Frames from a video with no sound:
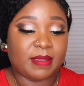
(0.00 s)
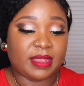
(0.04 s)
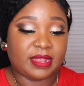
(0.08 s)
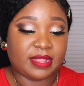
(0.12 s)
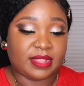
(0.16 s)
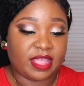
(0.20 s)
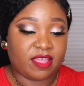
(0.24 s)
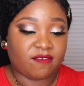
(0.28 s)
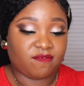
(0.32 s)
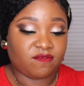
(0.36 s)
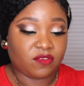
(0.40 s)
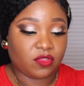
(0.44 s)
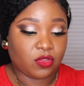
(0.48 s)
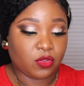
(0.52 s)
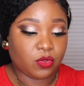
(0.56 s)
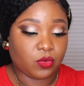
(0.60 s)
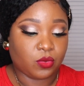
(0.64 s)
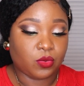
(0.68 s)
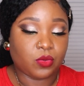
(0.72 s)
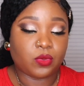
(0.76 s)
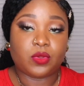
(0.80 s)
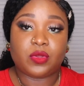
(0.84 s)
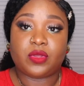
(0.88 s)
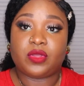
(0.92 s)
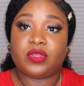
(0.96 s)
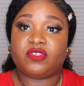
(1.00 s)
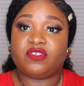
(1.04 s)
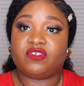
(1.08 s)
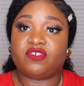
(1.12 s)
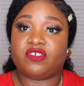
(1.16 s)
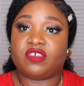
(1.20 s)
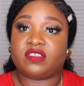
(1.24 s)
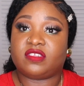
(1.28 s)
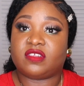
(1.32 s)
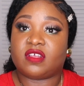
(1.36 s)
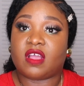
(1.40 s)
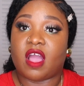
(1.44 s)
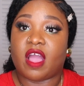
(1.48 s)
my nephew
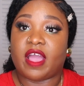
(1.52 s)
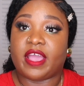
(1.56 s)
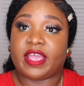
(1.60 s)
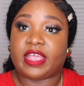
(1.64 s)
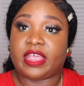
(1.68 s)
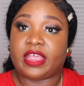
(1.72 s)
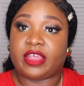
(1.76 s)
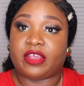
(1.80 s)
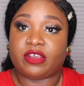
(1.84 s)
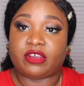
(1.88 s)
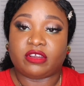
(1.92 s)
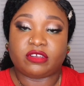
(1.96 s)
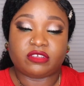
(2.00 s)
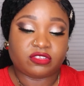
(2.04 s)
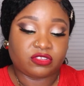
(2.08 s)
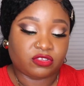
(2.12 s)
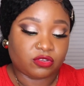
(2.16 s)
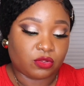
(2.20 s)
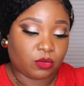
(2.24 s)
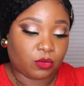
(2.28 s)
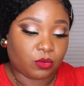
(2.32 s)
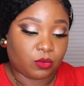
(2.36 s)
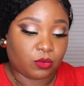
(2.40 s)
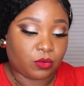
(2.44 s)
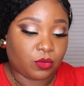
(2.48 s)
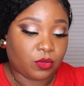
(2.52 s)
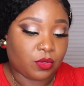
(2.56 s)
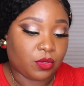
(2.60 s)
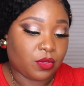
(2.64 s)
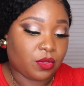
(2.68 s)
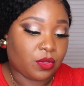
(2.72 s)
just got here, so